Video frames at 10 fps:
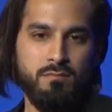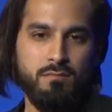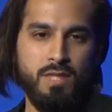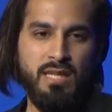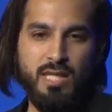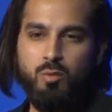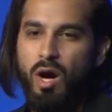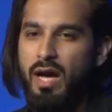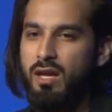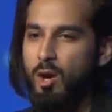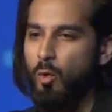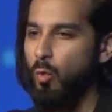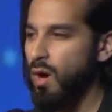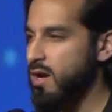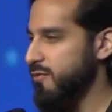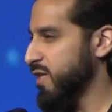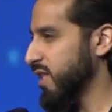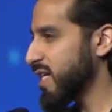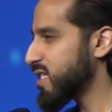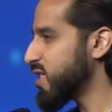And that's why one of the
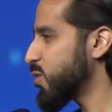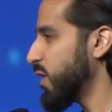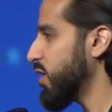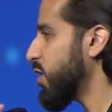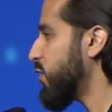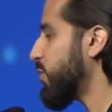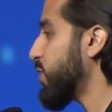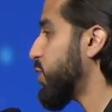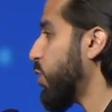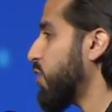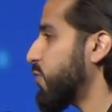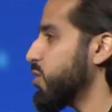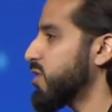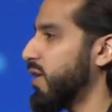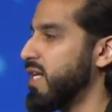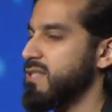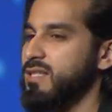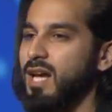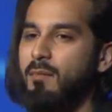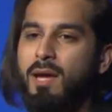lessons we learned from the story of Yusuf alayhi
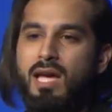salam